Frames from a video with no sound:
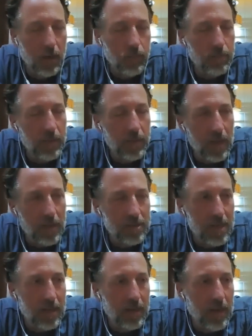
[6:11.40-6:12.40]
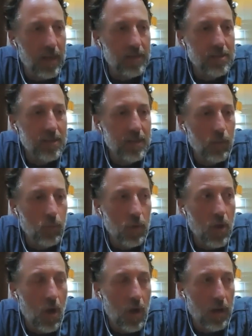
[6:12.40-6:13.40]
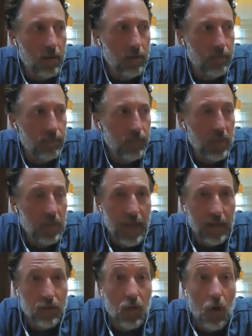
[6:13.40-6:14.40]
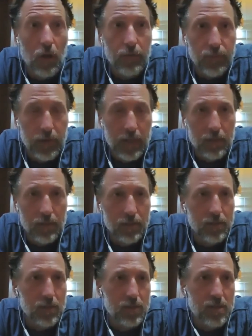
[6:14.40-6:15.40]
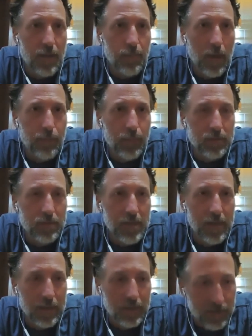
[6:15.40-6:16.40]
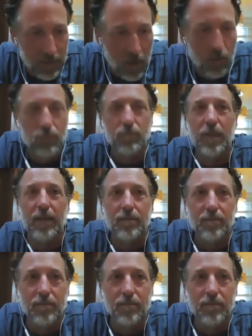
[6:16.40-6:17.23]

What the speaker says: maybe I'd say it as they were not yet confident to step up and say, no, like